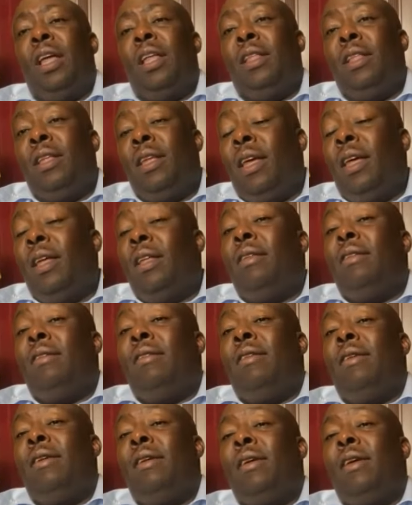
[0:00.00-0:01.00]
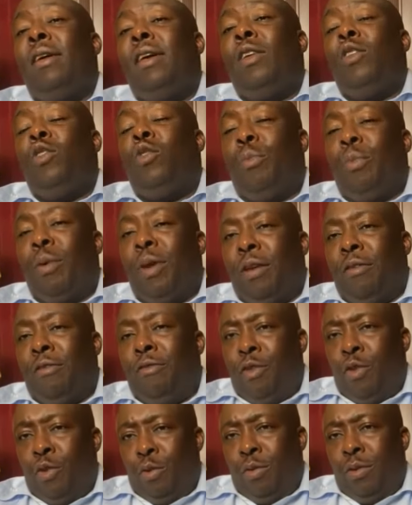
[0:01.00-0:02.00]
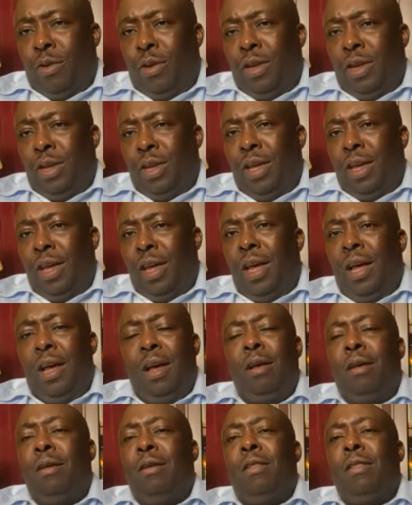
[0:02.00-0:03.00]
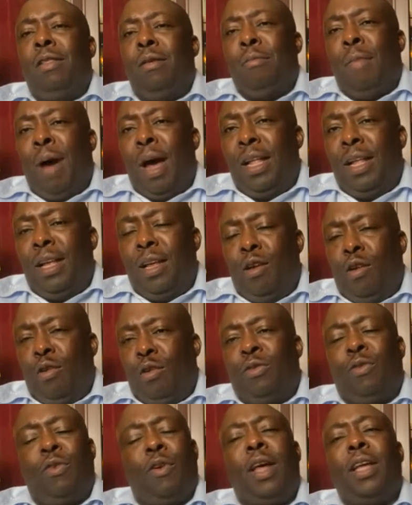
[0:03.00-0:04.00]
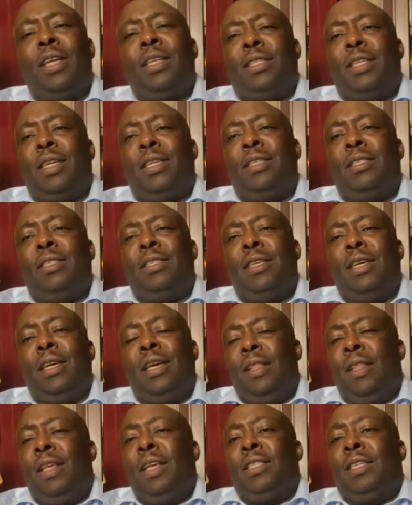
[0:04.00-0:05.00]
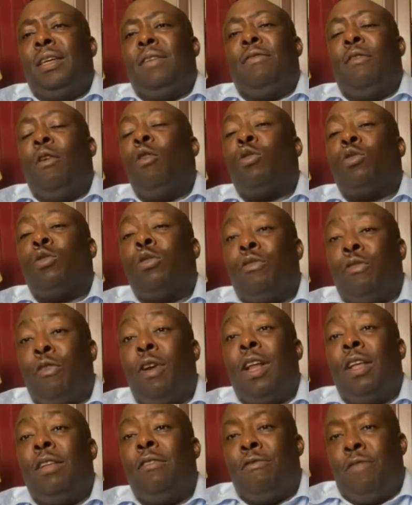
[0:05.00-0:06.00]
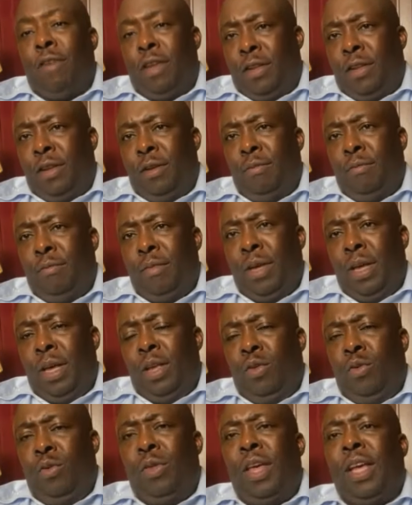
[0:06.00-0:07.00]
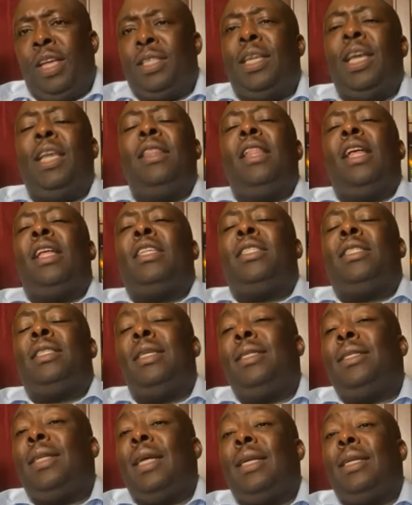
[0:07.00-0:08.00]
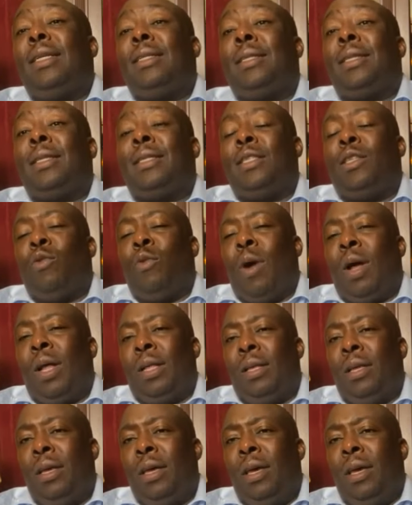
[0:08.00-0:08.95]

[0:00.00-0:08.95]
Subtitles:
need to be reviewed. The mining laws, for instance, these have also fallen victim to the extent that since 1961,